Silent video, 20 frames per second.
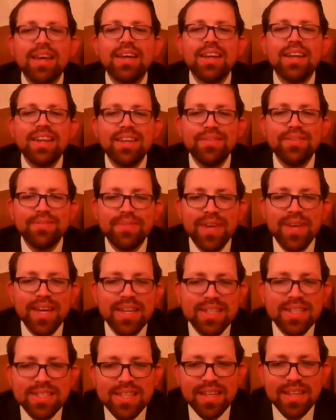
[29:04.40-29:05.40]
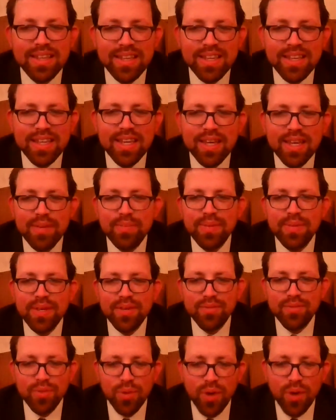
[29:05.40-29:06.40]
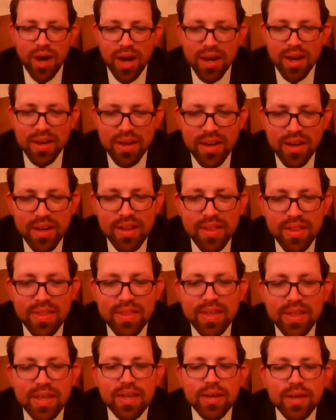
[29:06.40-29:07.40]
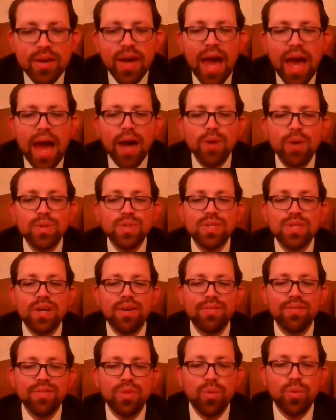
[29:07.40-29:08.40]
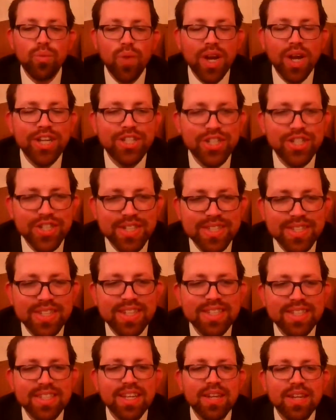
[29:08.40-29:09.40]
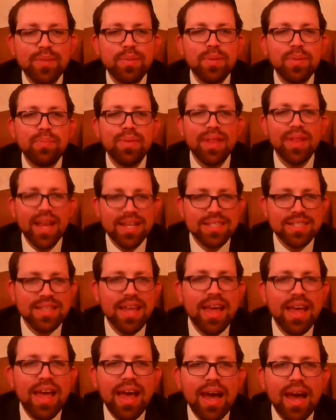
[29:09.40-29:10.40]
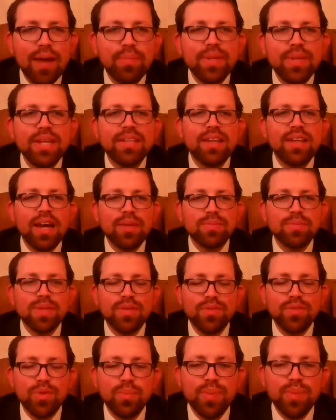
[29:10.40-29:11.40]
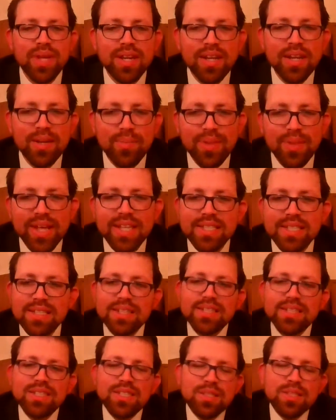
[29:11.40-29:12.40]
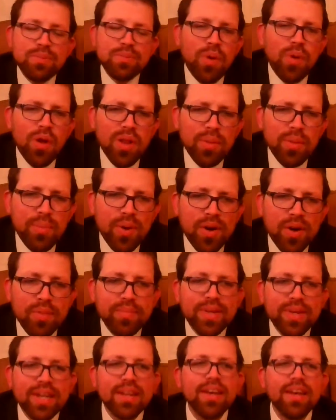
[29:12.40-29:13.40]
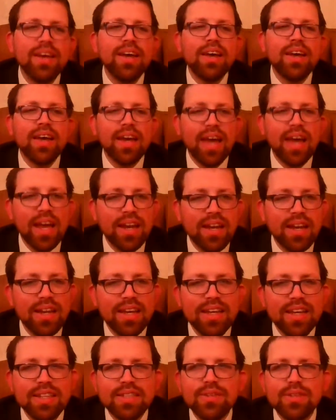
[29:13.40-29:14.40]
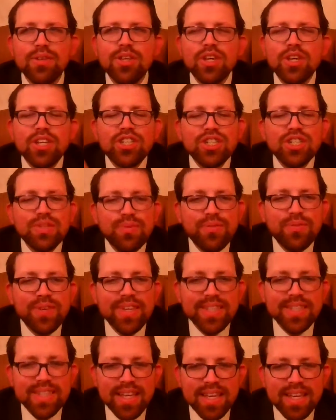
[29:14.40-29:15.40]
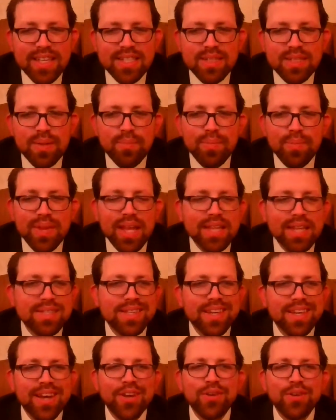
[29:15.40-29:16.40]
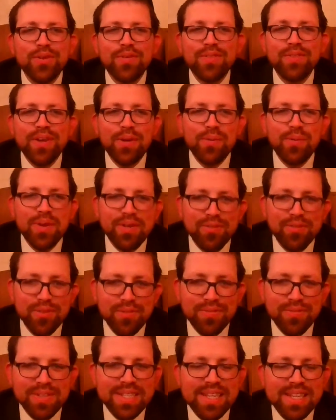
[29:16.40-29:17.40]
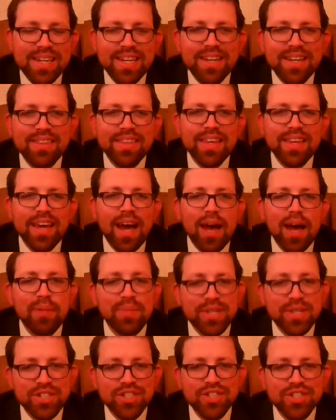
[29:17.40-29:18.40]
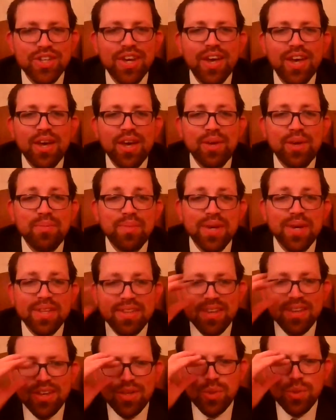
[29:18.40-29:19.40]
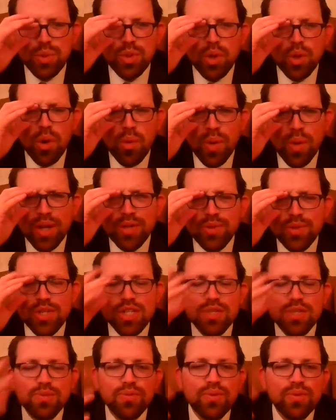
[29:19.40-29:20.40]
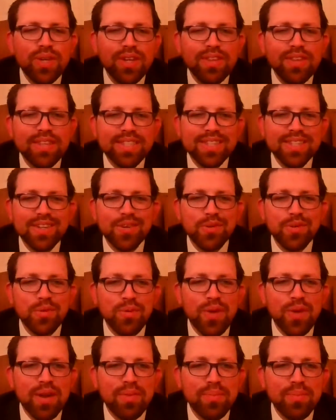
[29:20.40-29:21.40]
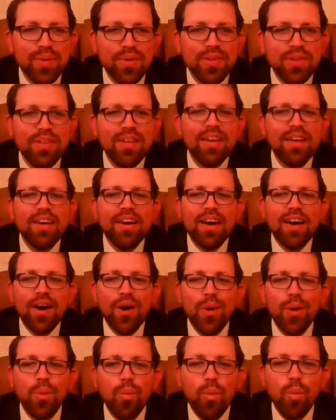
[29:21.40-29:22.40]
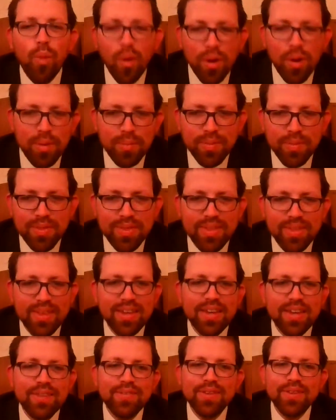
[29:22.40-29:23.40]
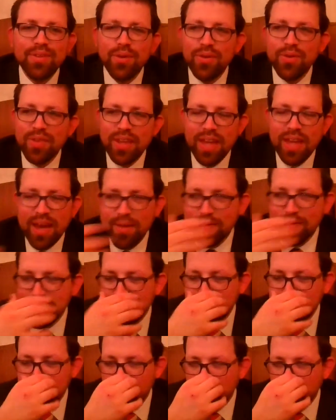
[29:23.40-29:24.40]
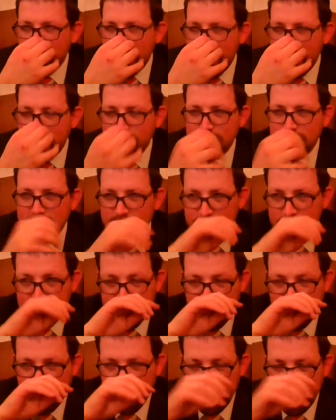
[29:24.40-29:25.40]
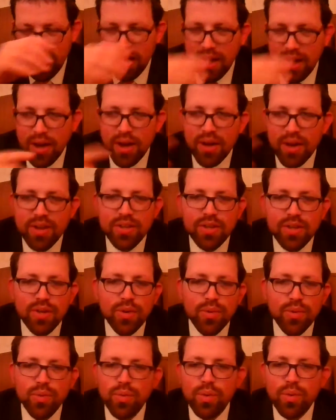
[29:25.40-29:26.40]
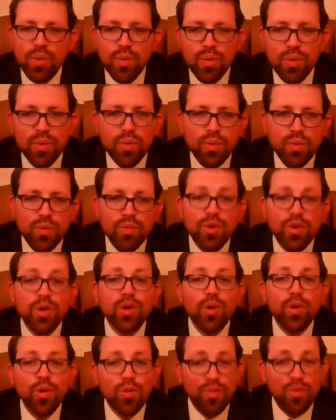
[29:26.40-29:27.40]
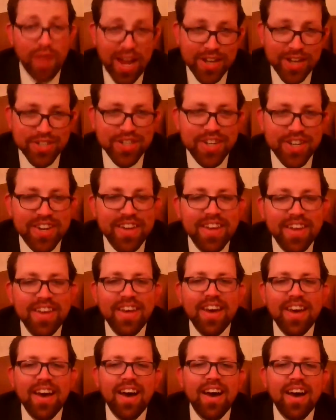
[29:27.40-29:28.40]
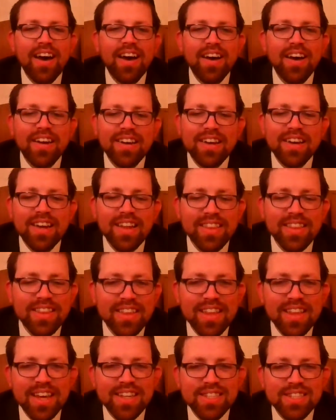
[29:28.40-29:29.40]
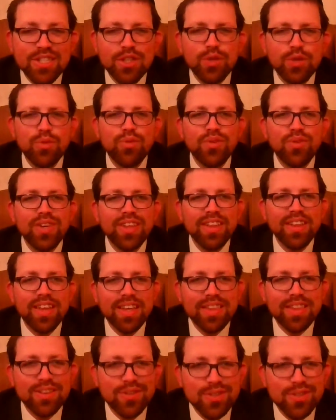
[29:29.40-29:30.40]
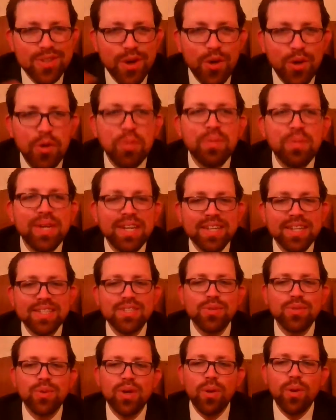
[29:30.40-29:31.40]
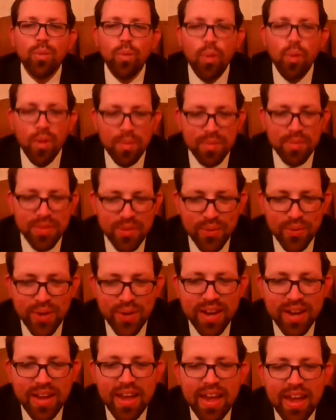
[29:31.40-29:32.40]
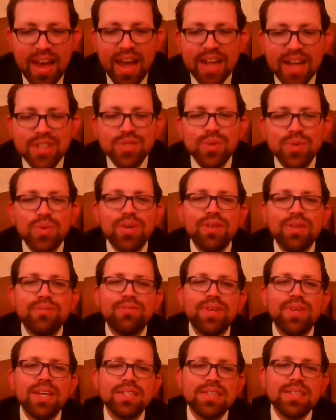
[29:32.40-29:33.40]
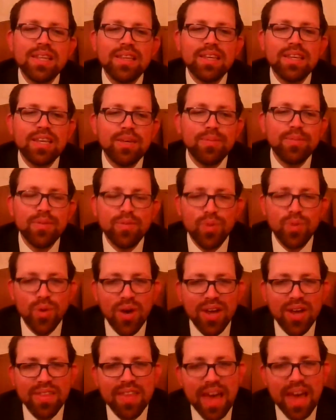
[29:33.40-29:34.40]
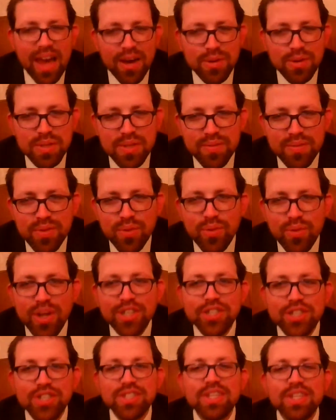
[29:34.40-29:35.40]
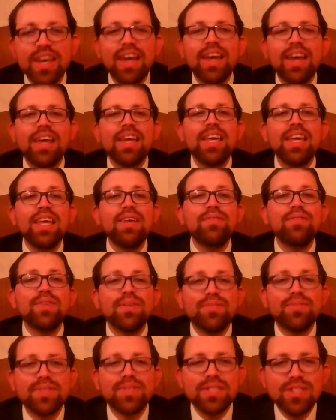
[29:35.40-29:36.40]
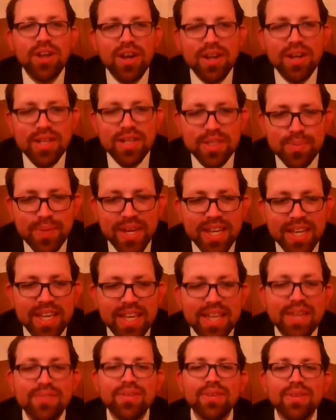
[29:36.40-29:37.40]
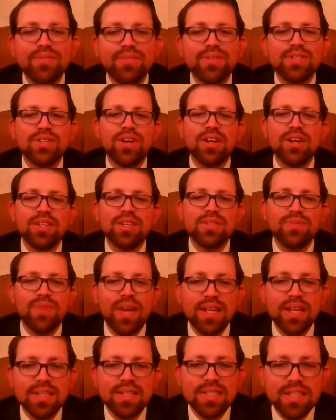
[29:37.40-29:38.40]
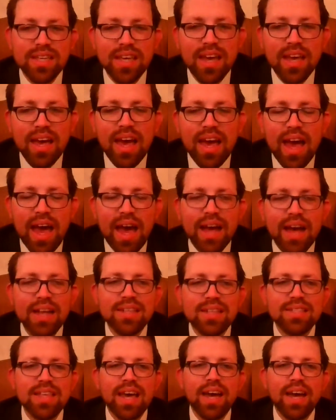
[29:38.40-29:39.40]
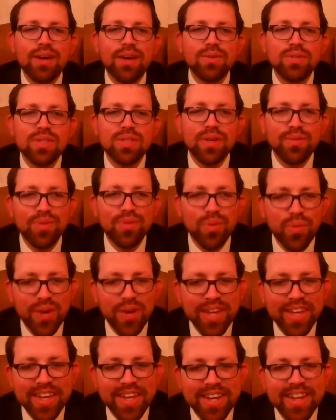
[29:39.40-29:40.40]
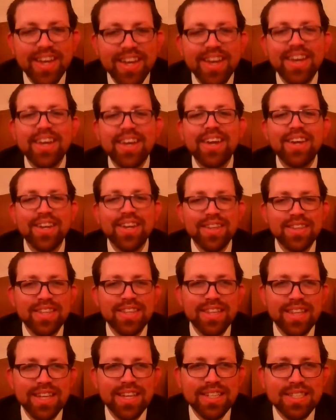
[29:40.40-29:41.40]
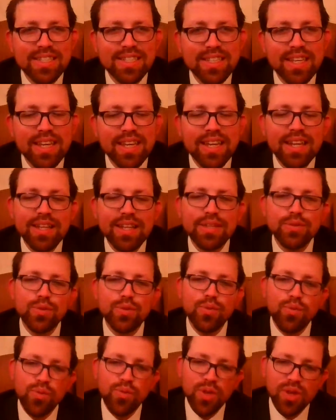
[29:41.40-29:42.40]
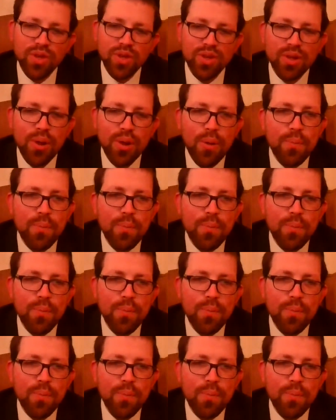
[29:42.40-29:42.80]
Neve tzadikim yevorach. The house of the righteous is going to be blessed. How many times have you been in a place that's a small apartment and it just feels like it's a blessing? I don't know if anyone ever visited the Amish, but you go and you just feel this incredible warmth, even though they have these old houses, very old fashioned. Nonetheless, you feel like there's a hominess to it, a warmth to it. And so, Nevet Tzadikim Yevorach, the house of the righteous, even if it's not as big, even if it's not as fancy as the house of the wicked, nonetheless, it is filled